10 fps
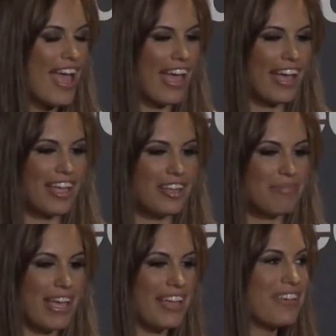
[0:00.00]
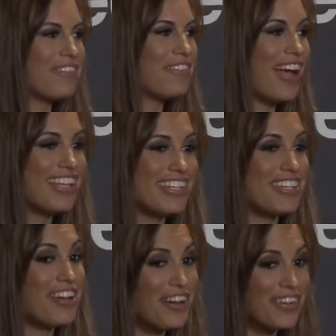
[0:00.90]
And my friend
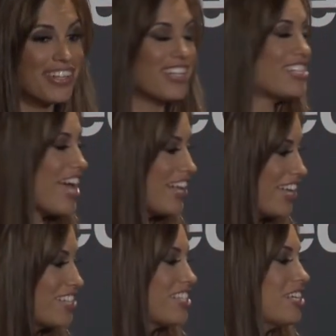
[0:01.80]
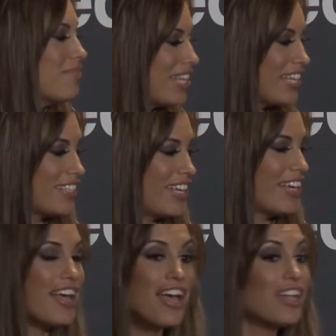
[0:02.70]
and coworker Jenna, she
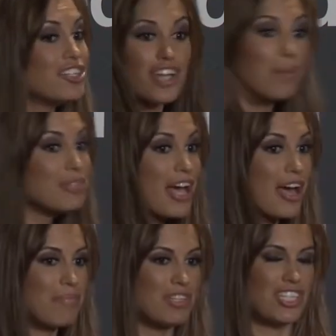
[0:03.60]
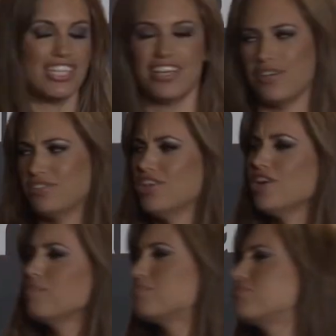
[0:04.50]
immediately jumps up and she goes, You're